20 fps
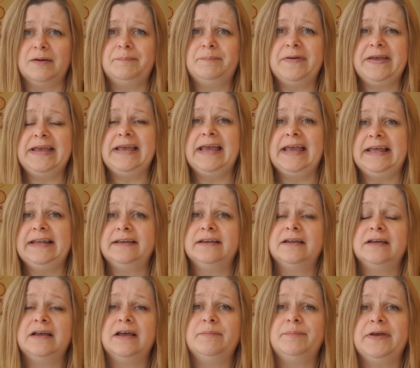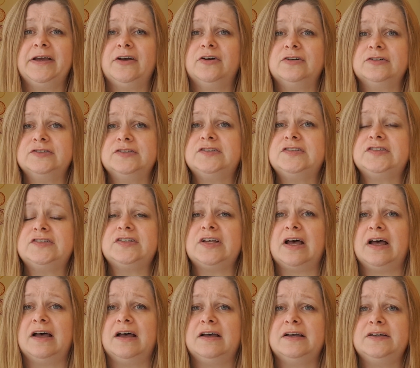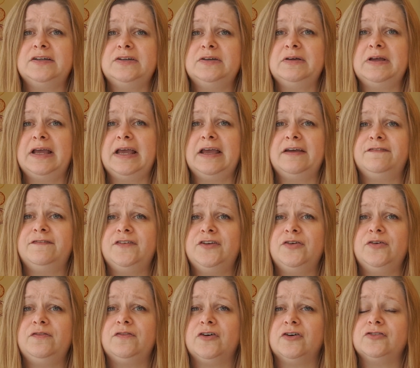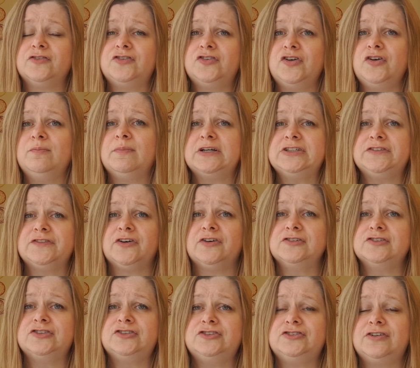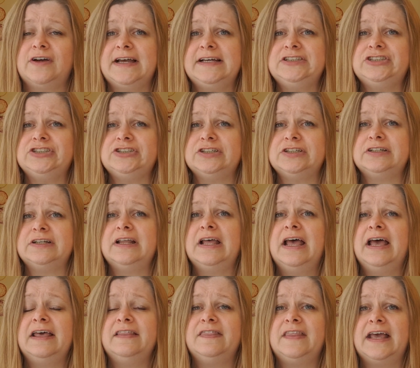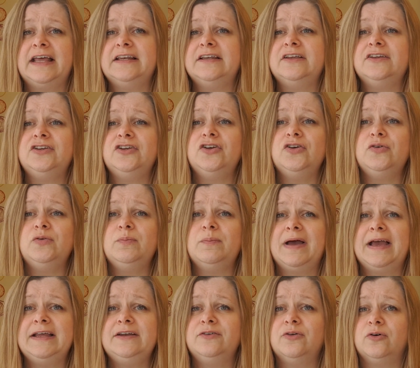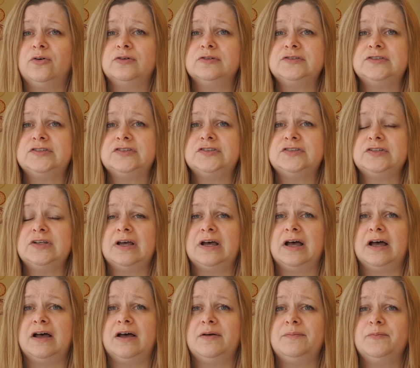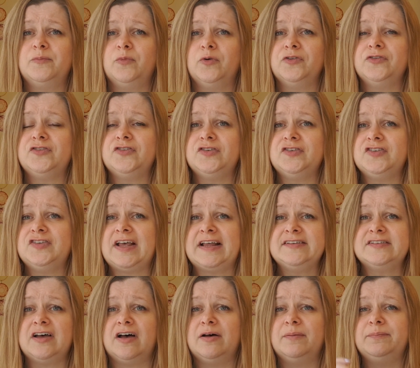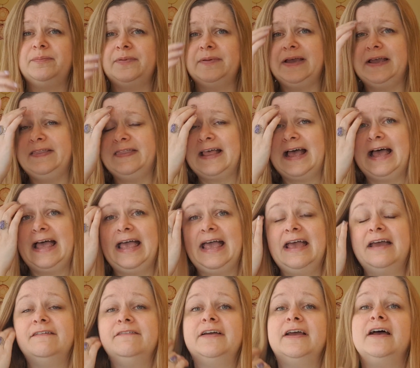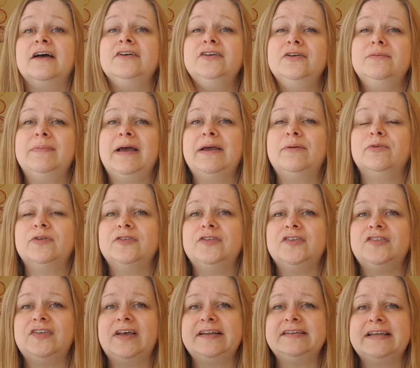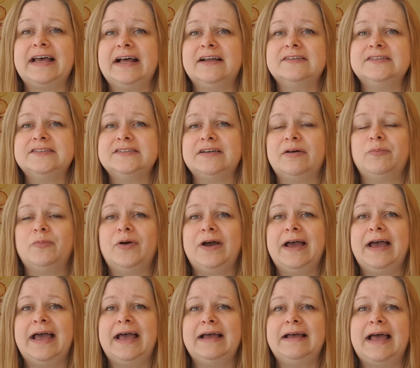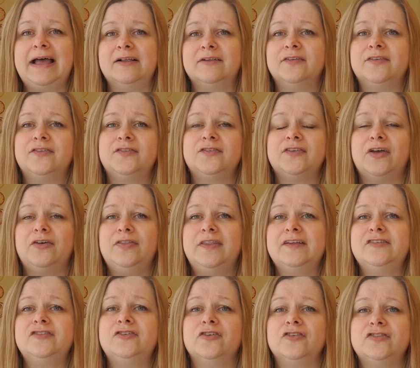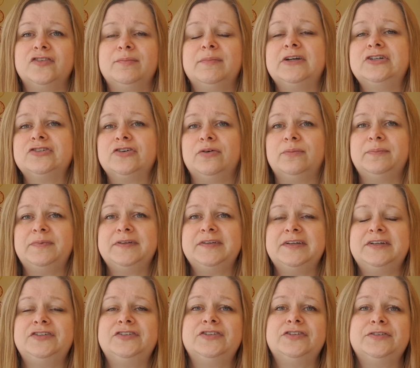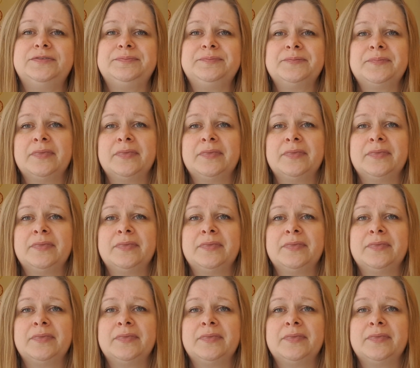be in, because if you've got too much of concentration, then you may not want to set up in that area. You may want to set out somewhere else so there's not so much competition.